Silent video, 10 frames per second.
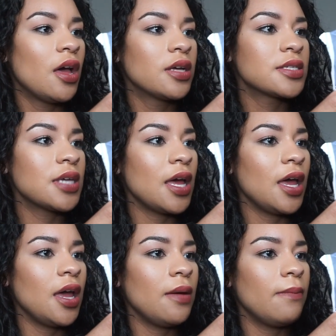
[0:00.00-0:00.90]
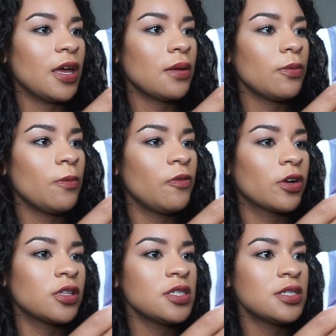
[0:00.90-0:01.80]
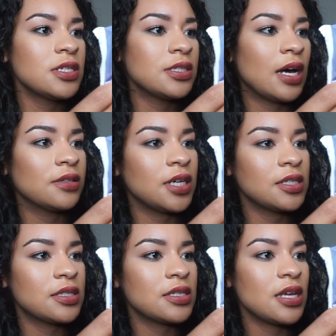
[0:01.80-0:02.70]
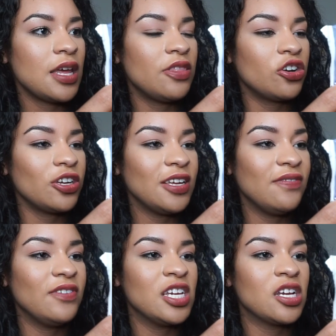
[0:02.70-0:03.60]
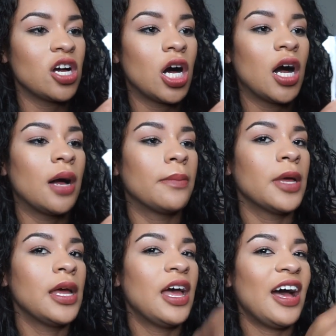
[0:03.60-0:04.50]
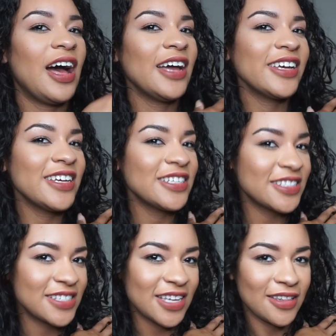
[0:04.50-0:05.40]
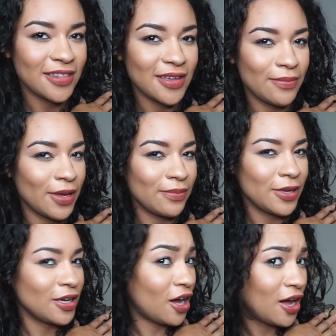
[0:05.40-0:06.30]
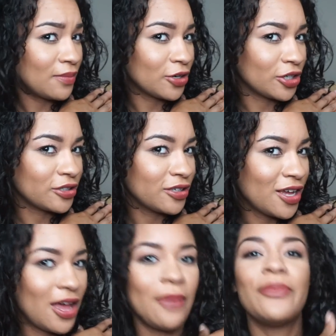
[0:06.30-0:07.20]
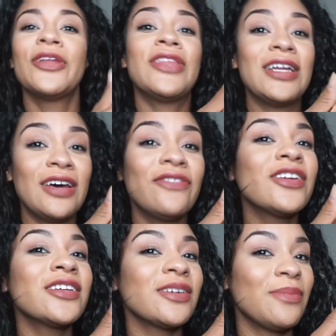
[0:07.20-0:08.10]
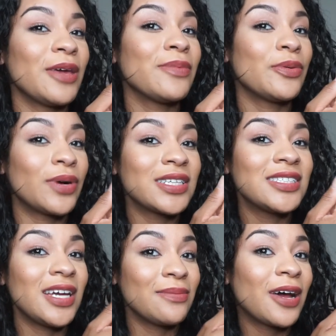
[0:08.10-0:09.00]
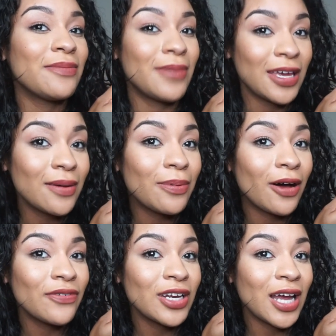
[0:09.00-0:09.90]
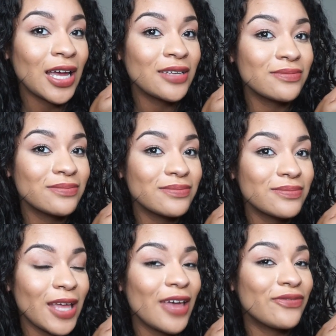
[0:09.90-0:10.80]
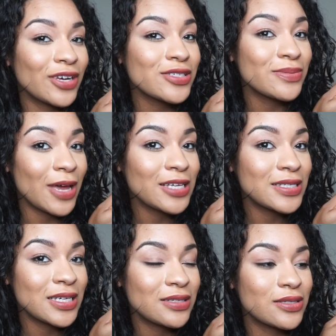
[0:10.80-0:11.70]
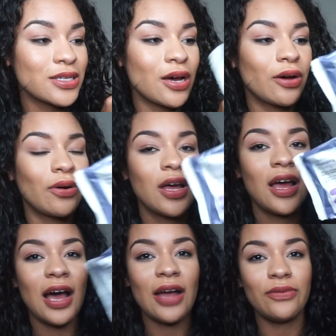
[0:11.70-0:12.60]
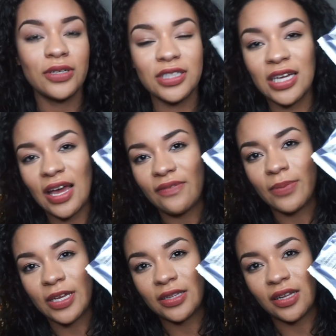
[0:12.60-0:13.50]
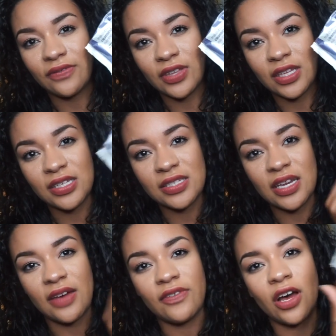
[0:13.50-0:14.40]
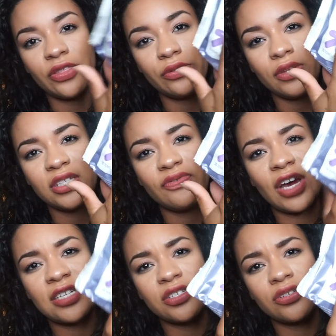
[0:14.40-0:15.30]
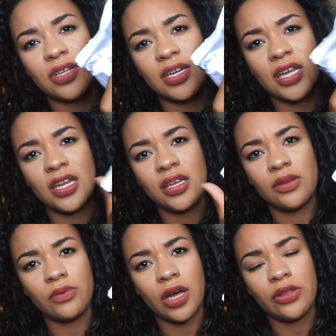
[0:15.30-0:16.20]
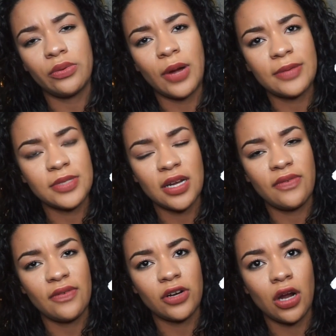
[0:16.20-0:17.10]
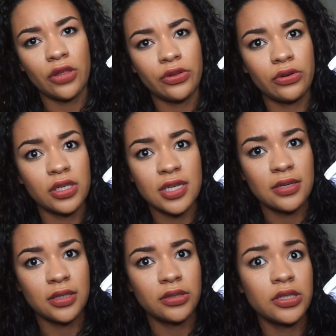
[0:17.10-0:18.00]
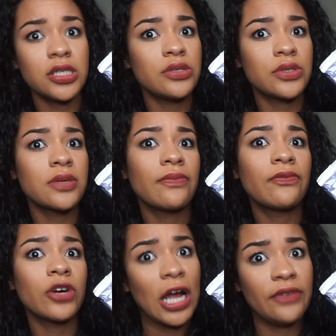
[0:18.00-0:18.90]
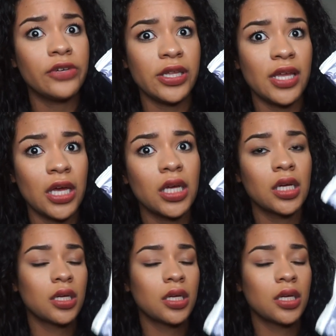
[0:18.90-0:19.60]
say makeup remover cleansing towelettes in their evening calm. I can't say that they make me calmer, but they definitely make me want to take my makeup off at night it feels amazing. So I really have been loving these and I've gone through these faster than any other wipes that I've ever gone through because I literally use them for everything.